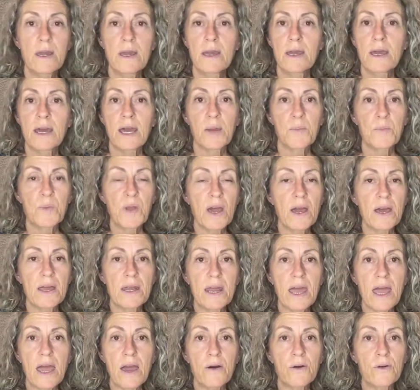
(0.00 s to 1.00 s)
I'm
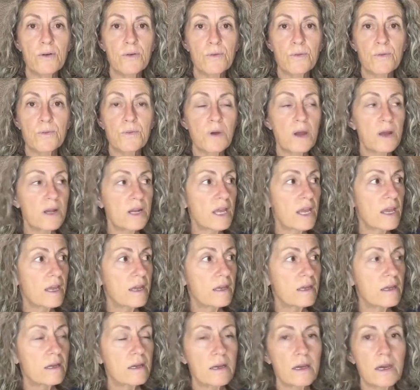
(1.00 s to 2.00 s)
not out
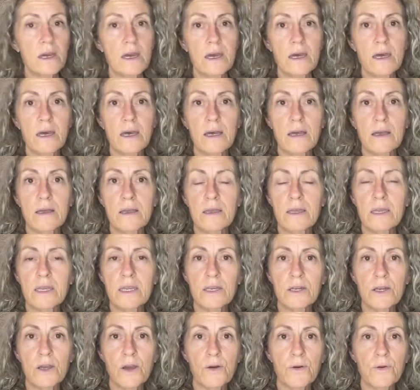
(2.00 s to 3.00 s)
running,
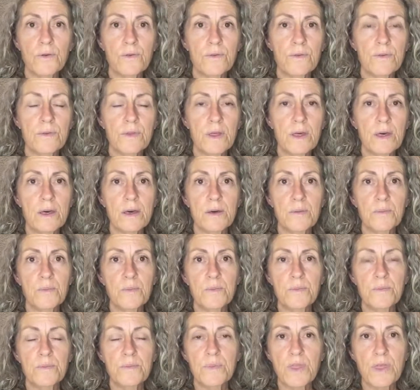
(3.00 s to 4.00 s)

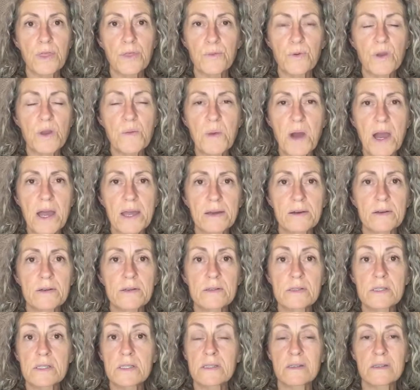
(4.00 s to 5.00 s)
3
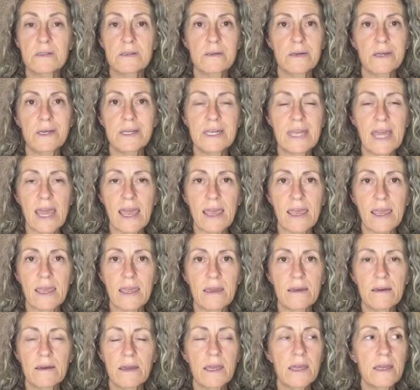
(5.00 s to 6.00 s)
miles a day,
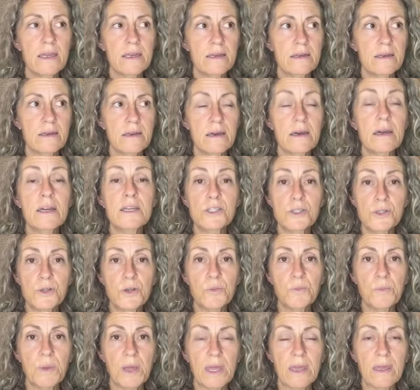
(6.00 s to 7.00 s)
and I should
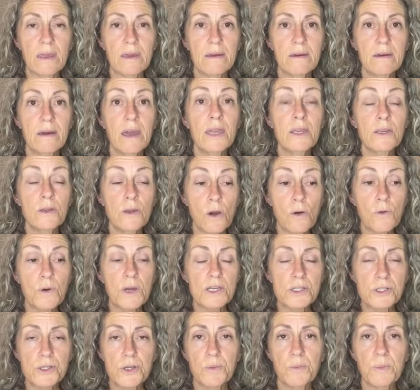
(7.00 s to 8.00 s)
be. I know I
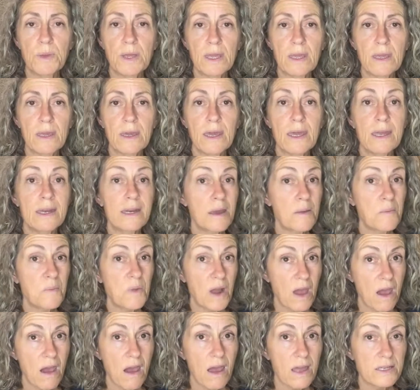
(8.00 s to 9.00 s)
should be, and I'm
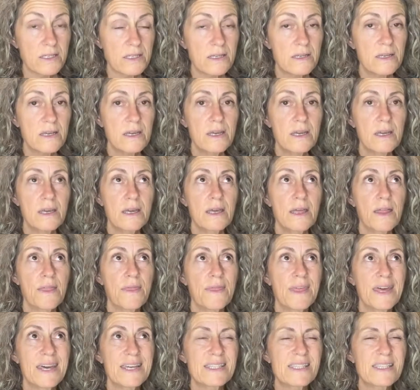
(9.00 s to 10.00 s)
not.
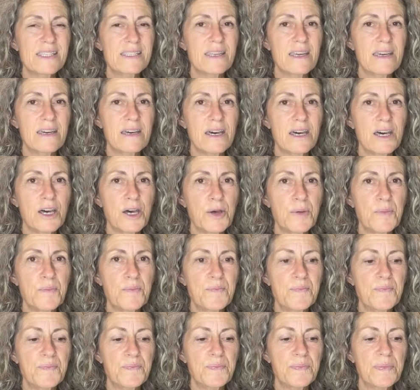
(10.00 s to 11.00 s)
That's
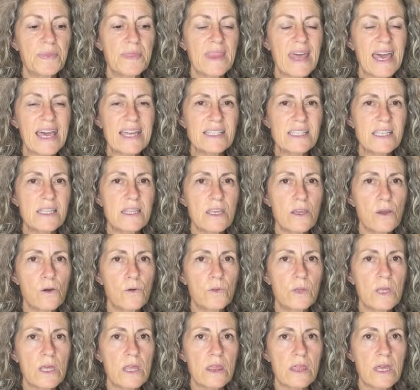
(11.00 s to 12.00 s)
the
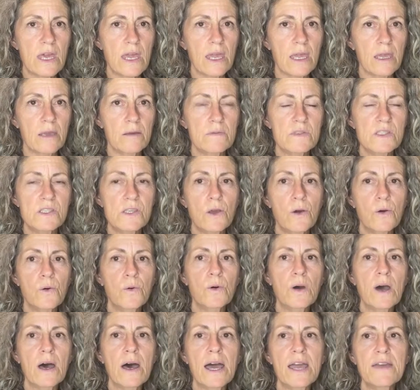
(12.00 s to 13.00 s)
only thing.
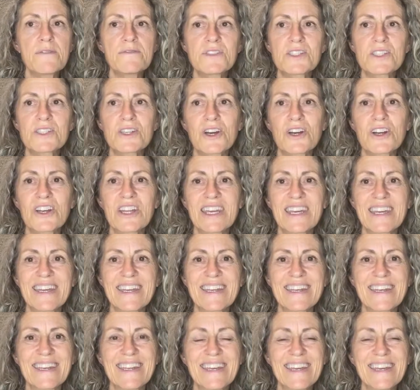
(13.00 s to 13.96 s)
So I've started.